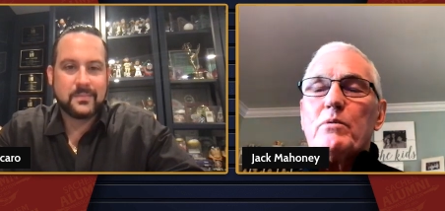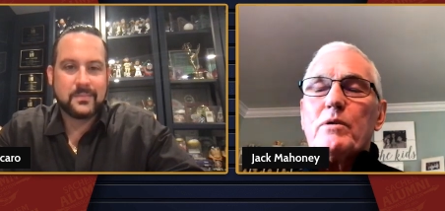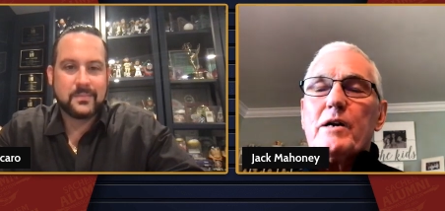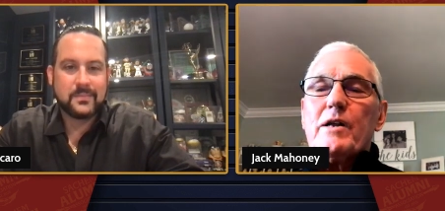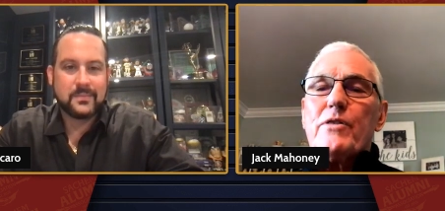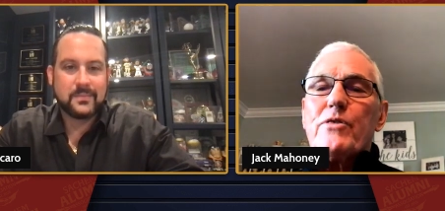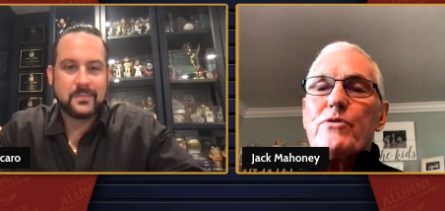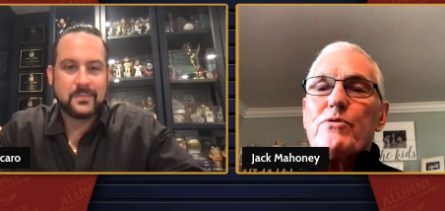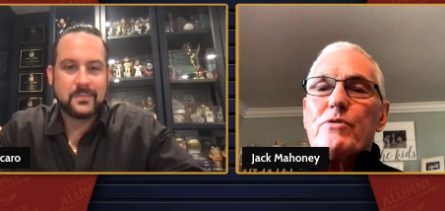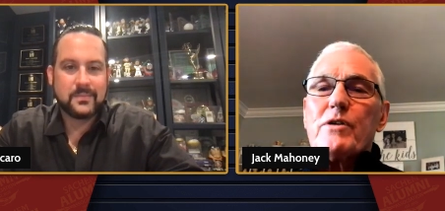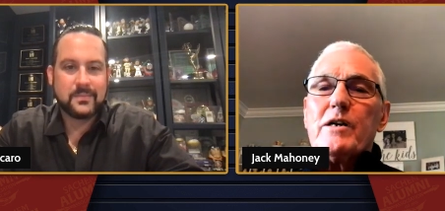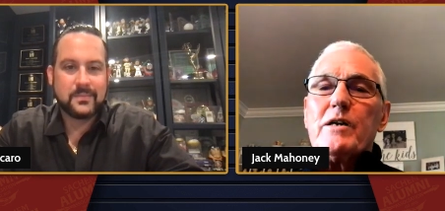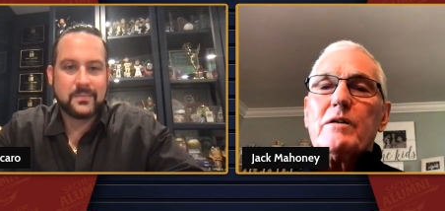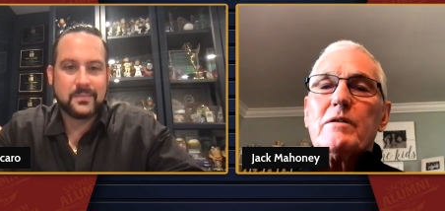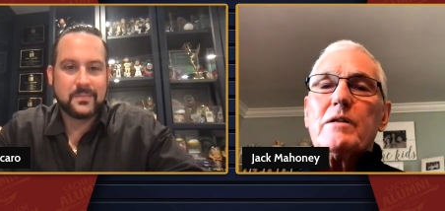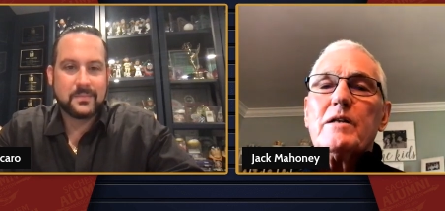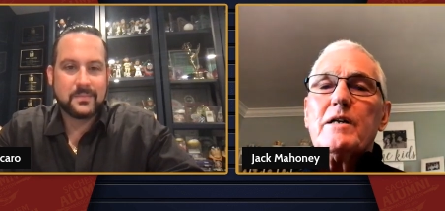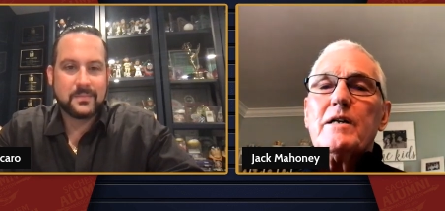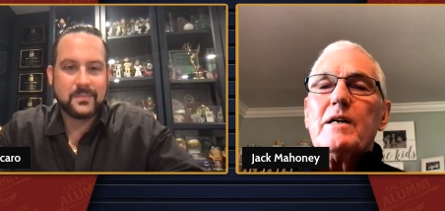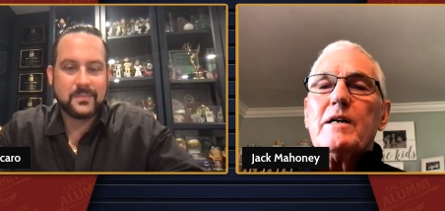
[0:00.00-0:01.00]
Speaker 1: What a
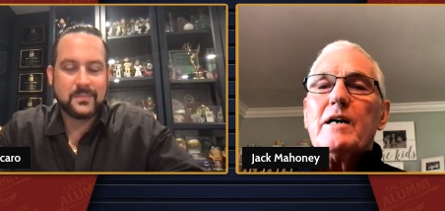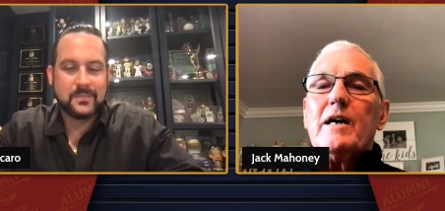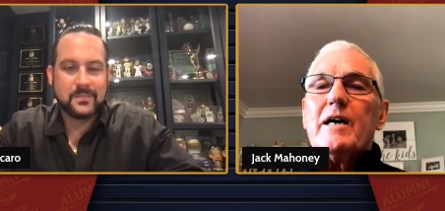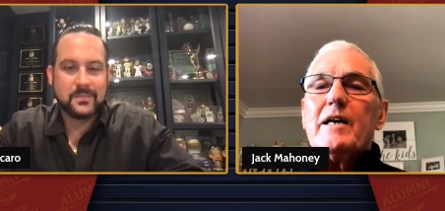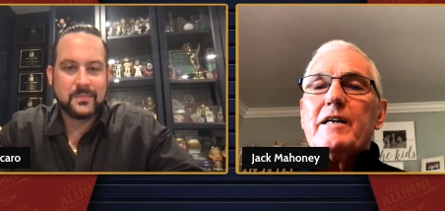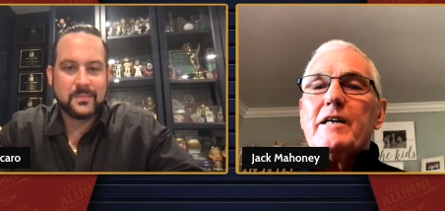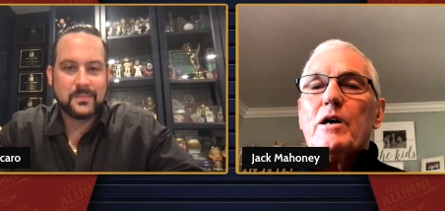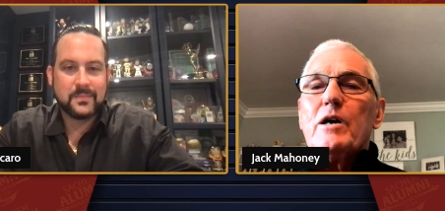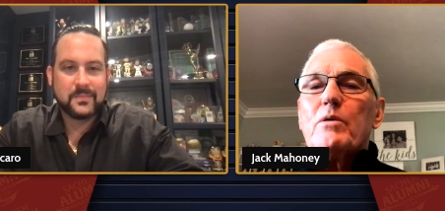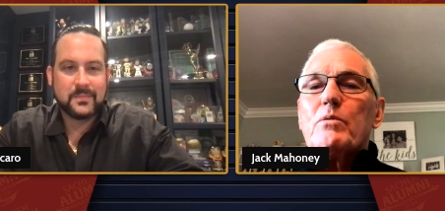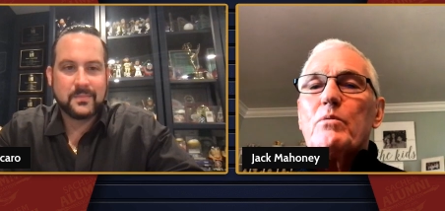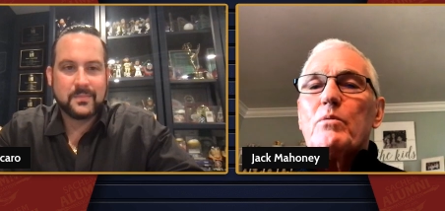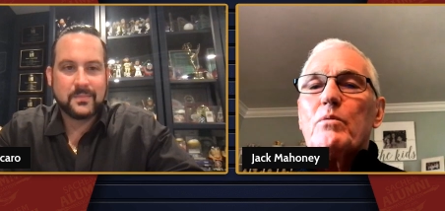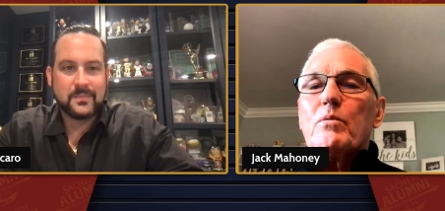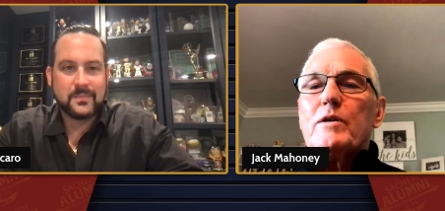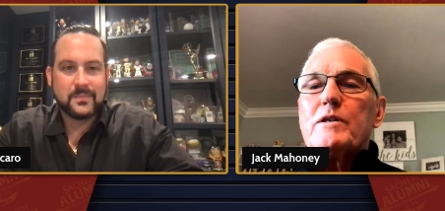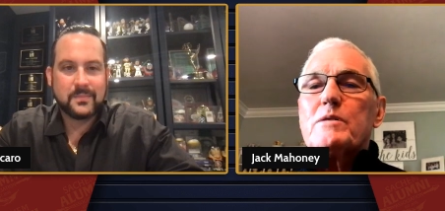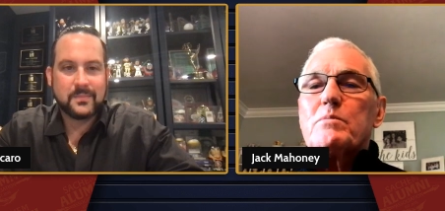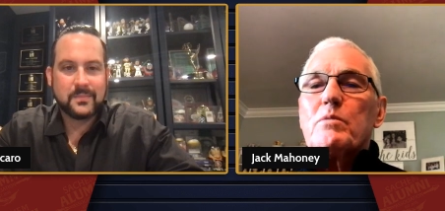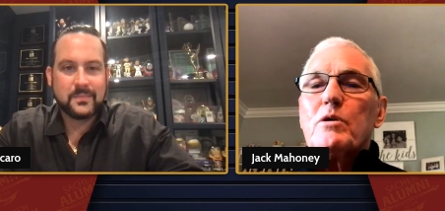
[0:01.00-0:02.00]
thrill you know,
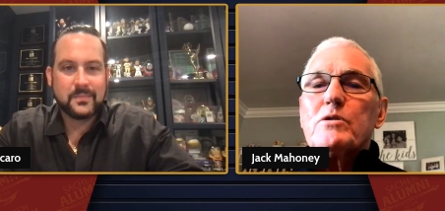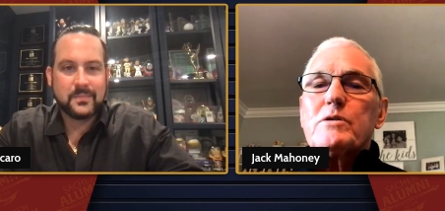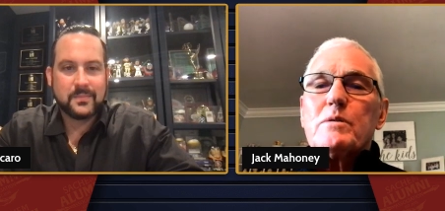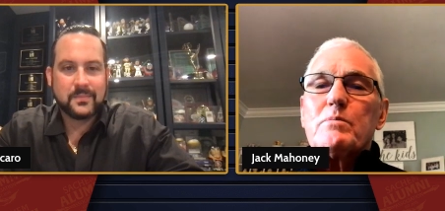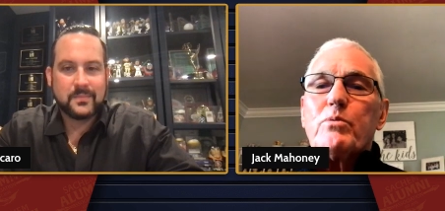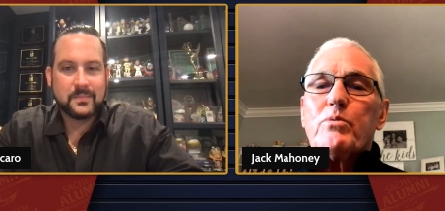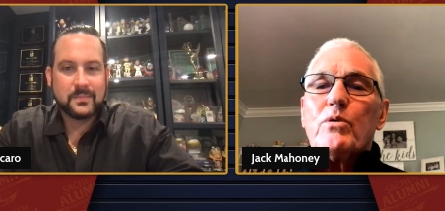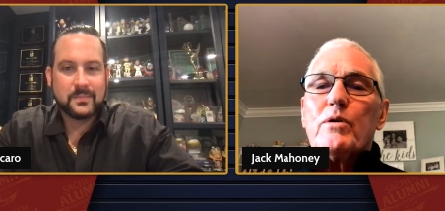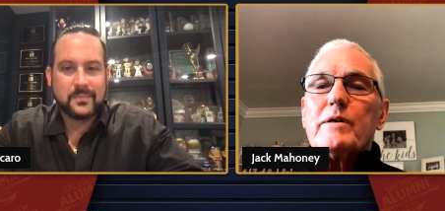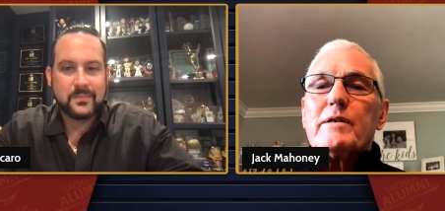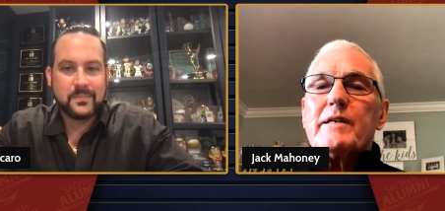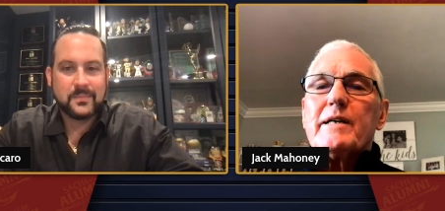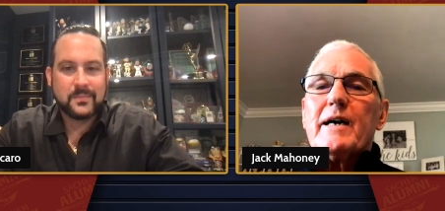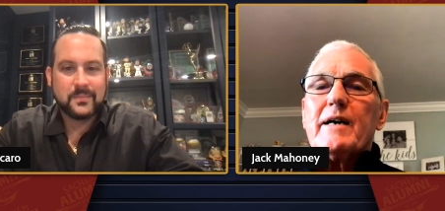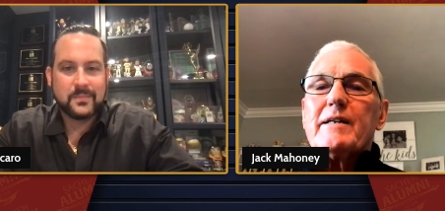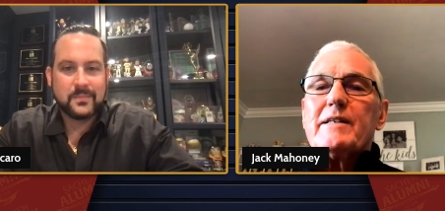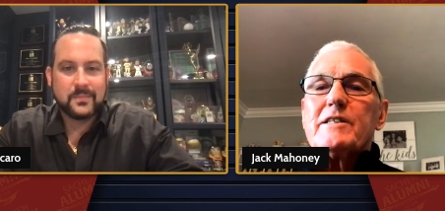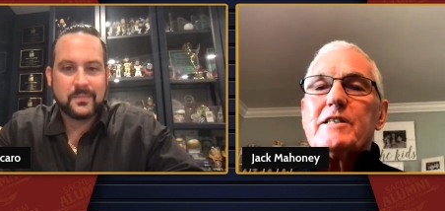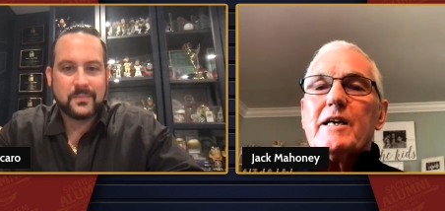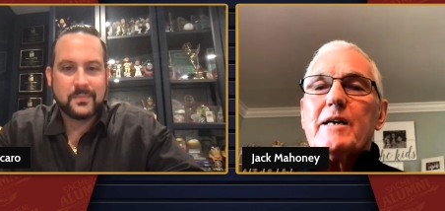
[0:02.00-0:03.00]
what's most important
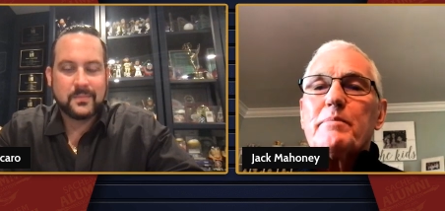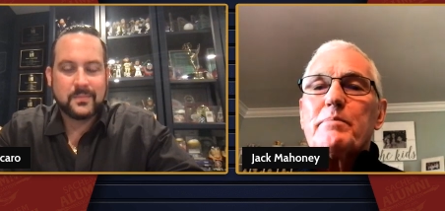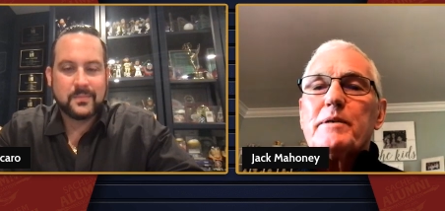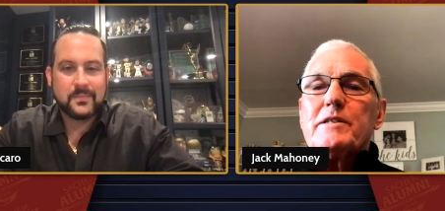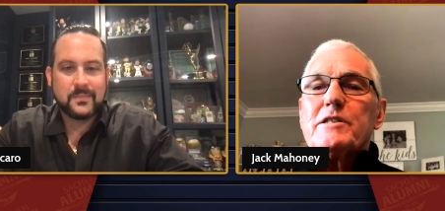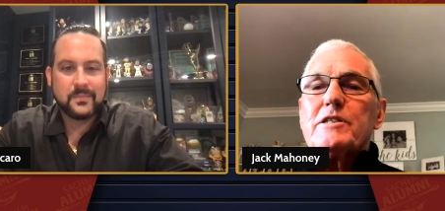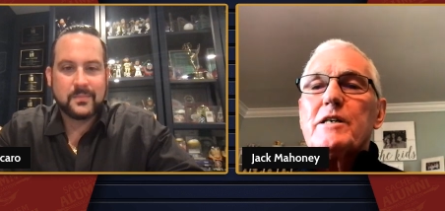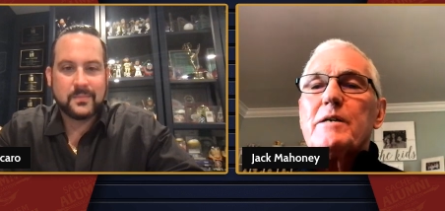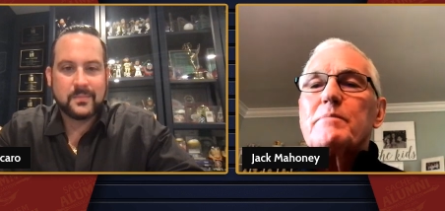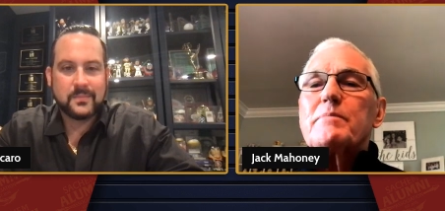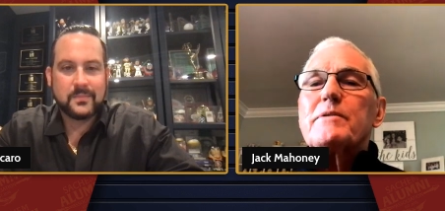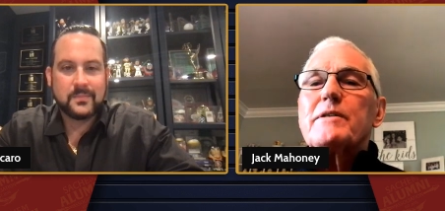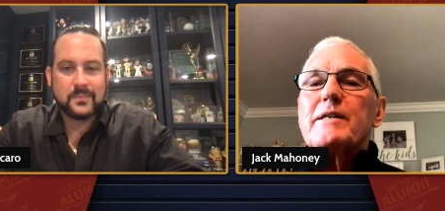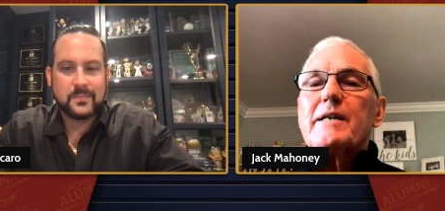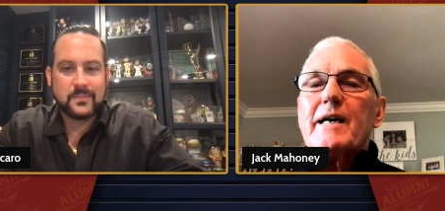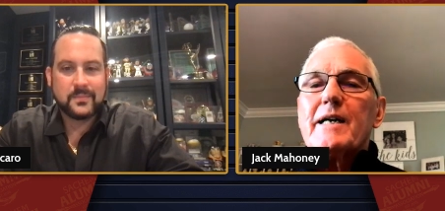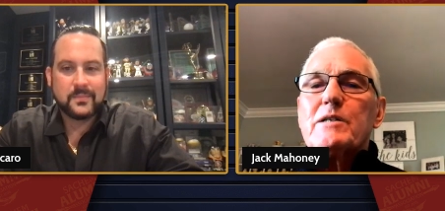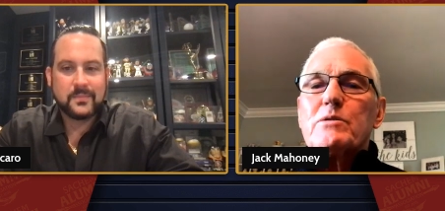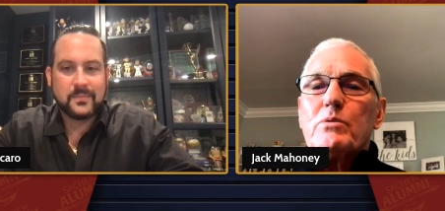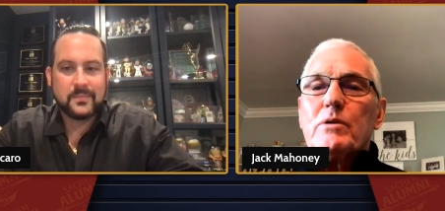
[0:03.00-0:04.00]
county championship, the
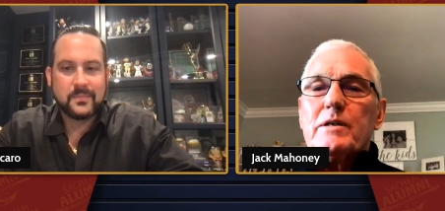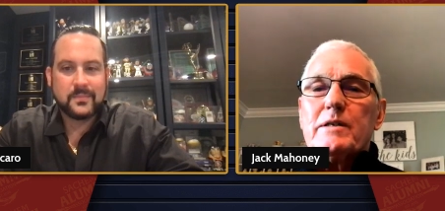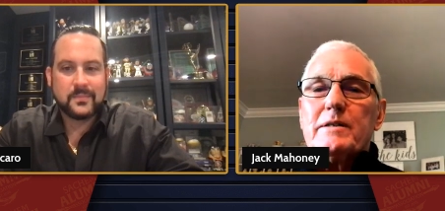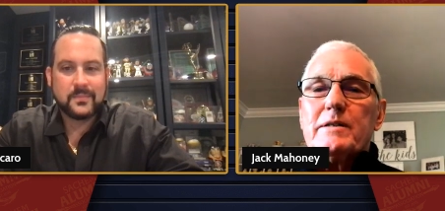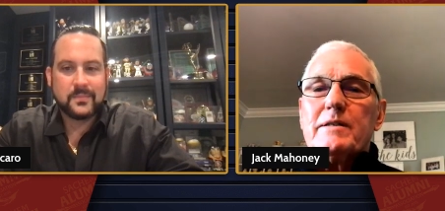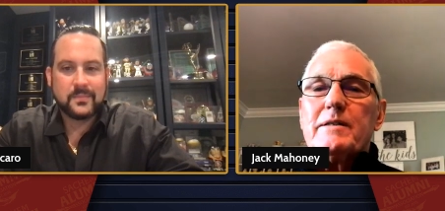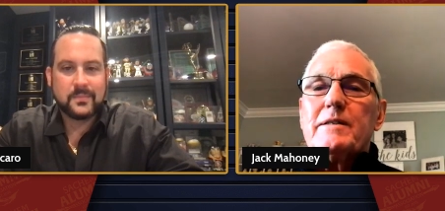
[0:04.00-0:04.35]
next one.